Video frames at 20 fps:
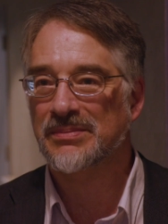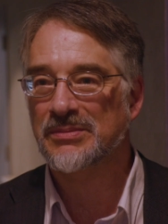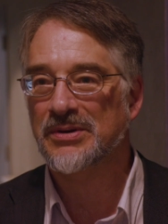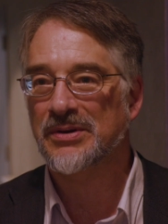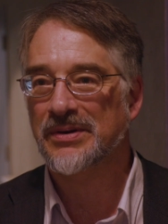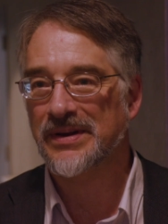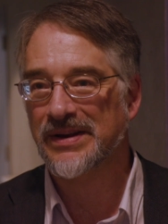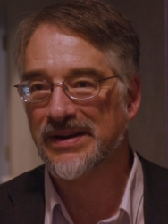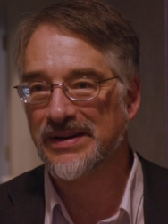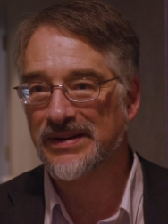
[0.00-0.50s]

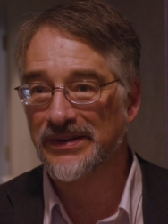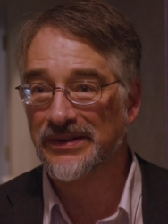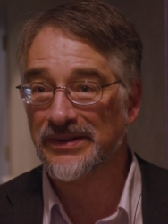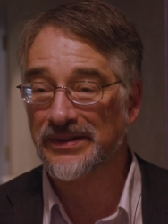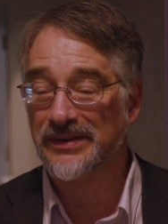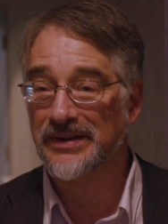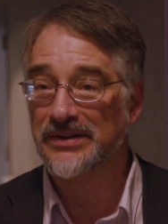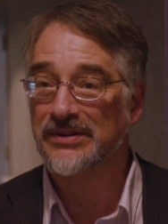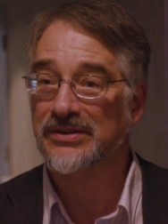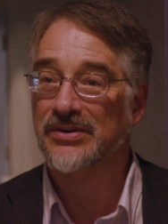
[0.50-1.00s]
communicate
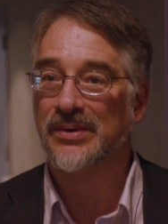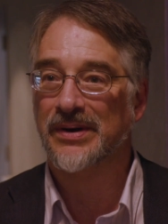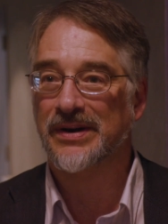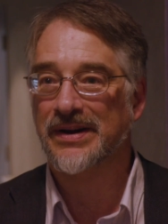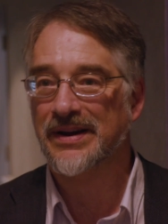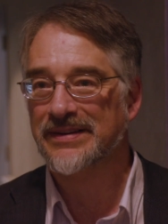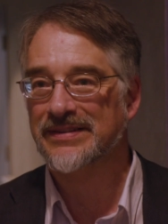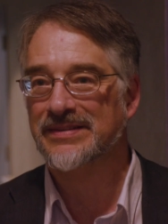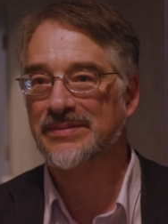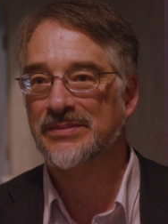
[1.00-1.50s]
clearly to our
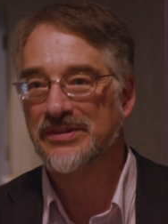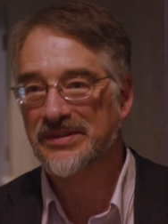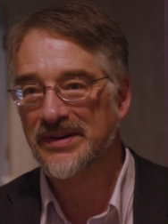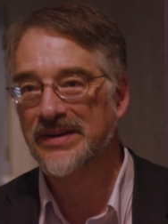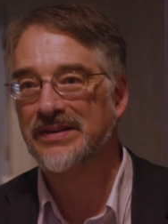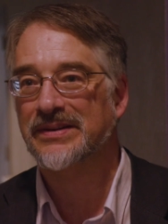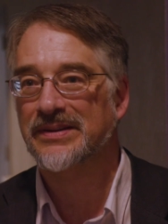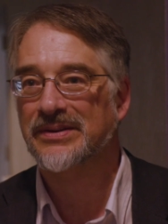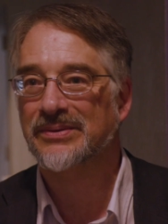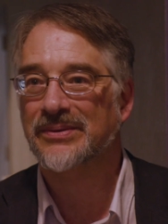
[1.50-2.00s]
customers
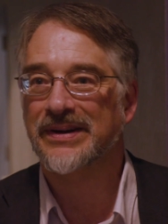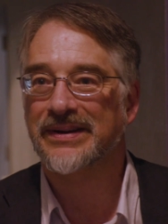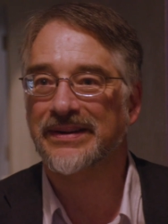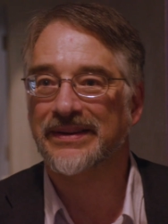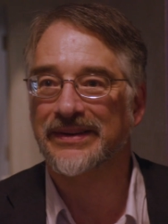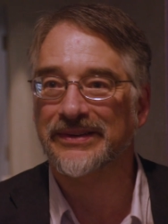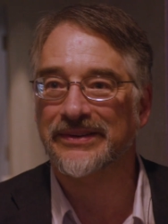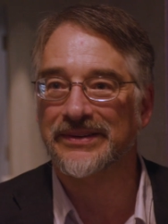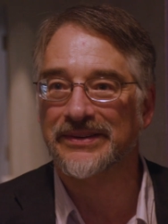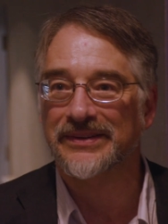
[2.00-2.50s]
and to the
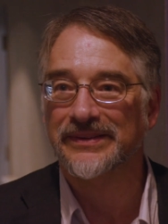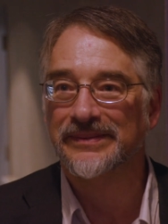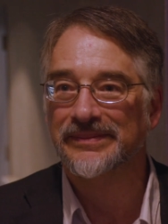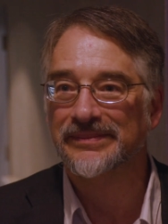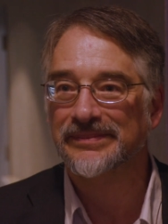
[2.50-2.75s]
regulators.